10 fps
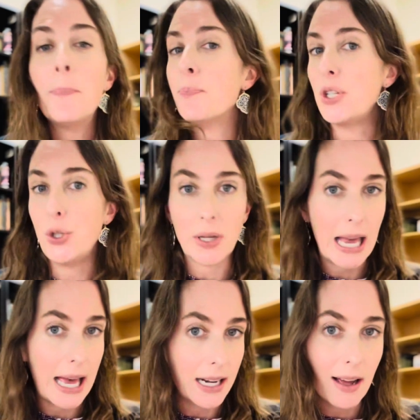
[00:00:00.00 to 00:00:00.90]
but you
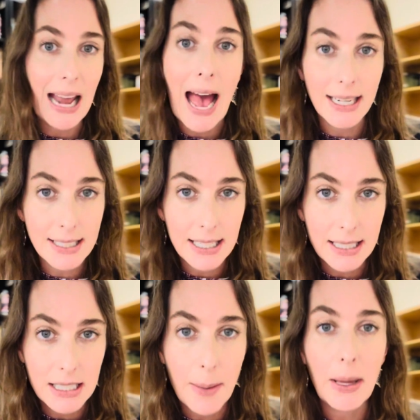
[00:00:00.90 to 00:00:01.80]
cannot access
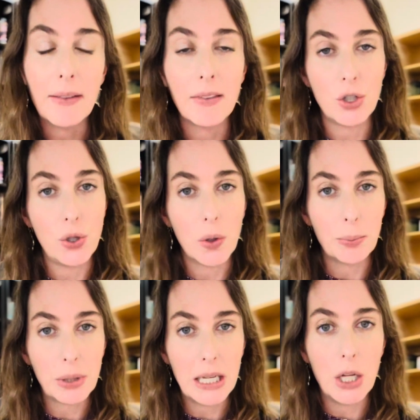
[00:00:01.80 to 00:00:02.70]
them unless you
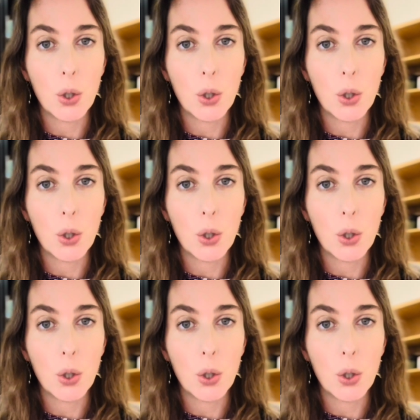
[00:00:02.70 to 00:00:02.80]
complete your